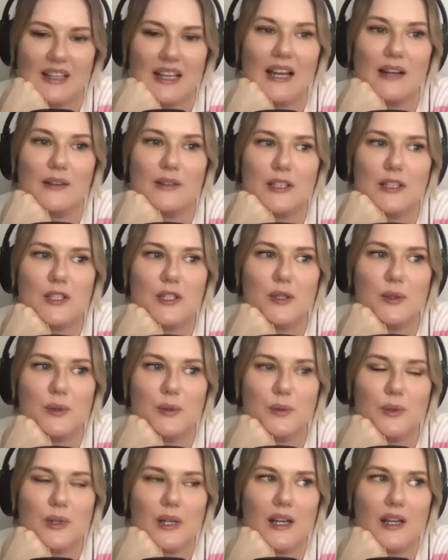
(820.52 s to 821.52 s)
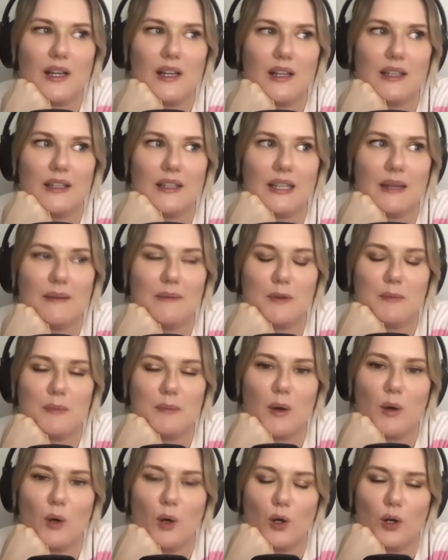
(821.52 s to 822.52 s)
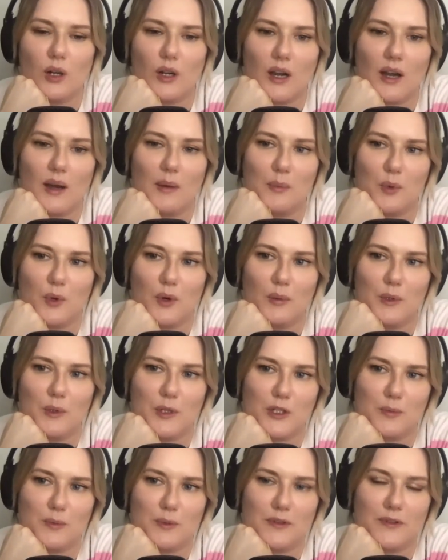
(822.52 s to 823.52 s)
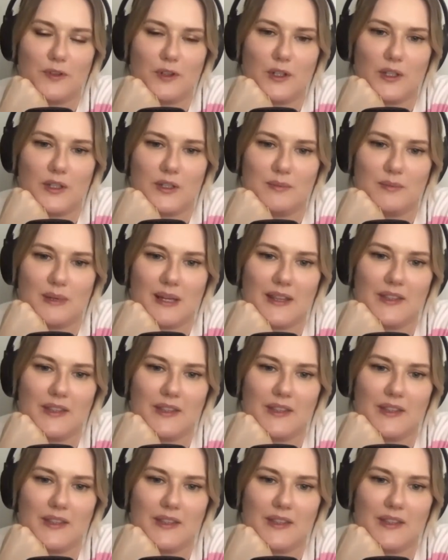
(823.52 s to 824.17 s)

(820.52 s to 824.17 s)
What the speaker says: did you keep the mohawk up? What was your preferred method?